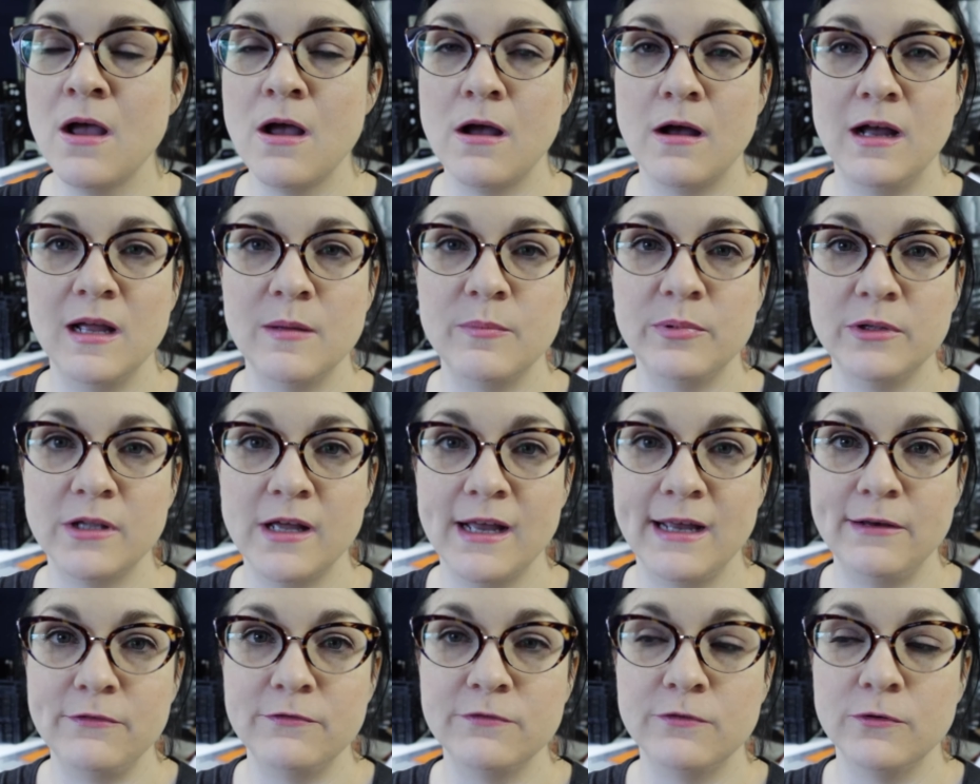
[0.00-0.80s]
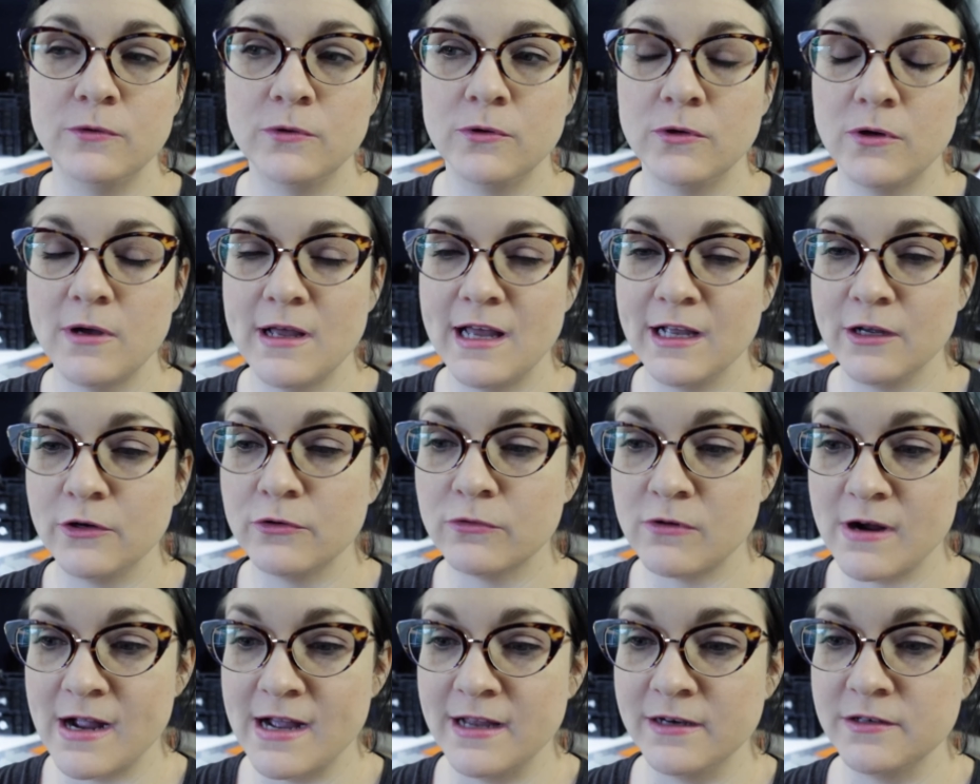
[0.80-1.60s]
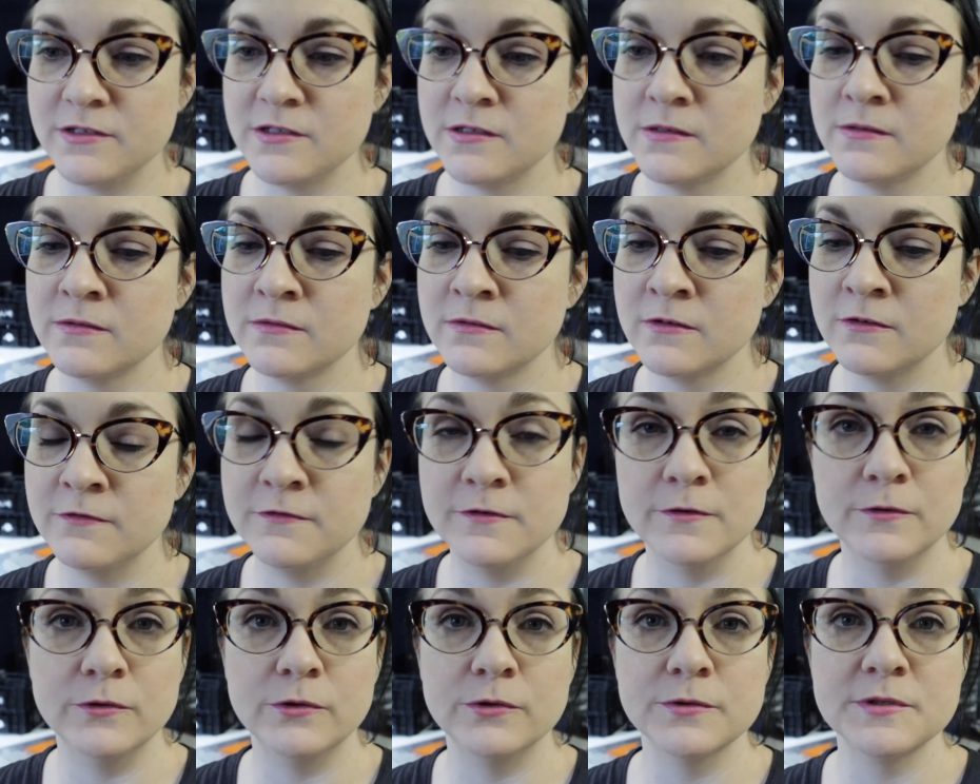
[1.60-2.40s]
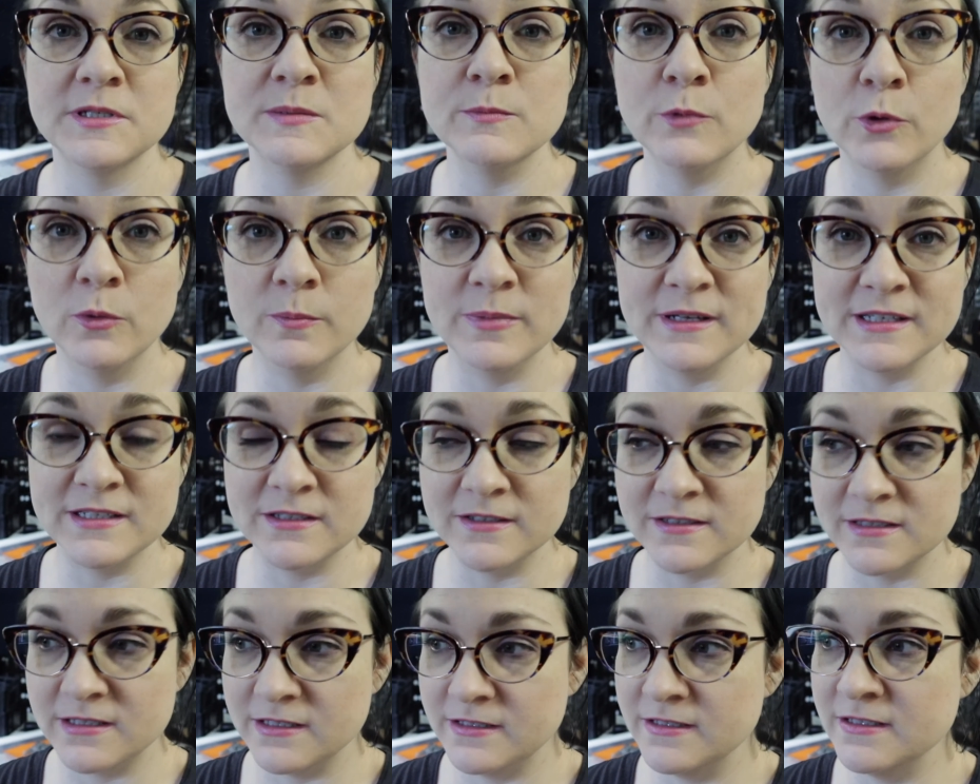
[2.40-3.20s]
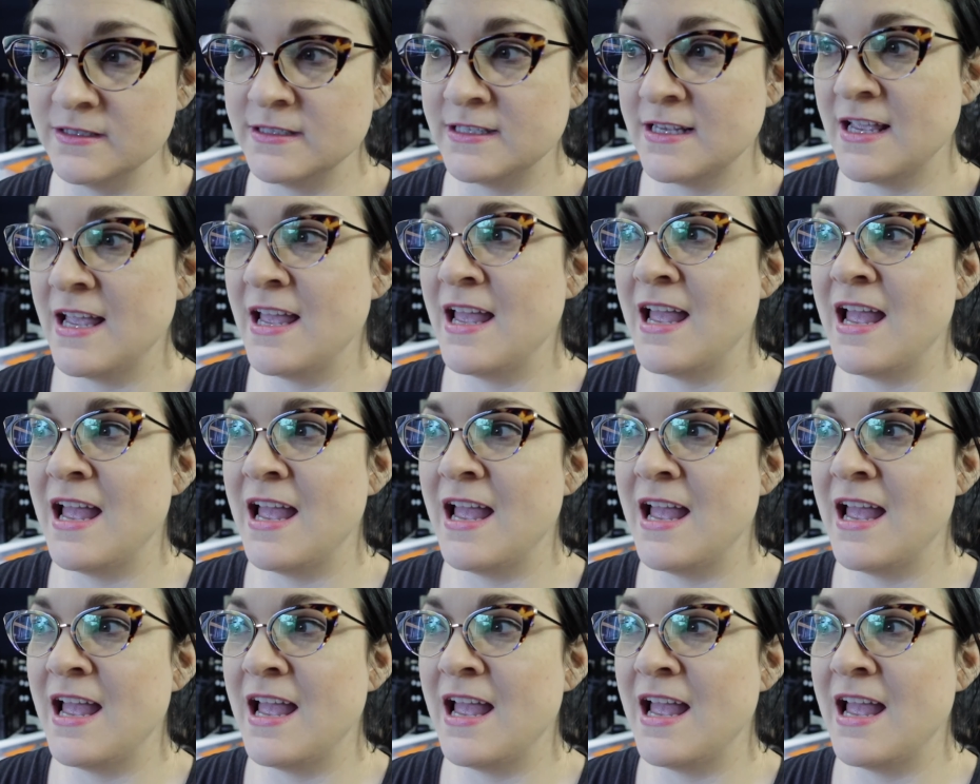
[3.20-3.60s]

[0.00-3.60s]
I applied for a grant for small businesses,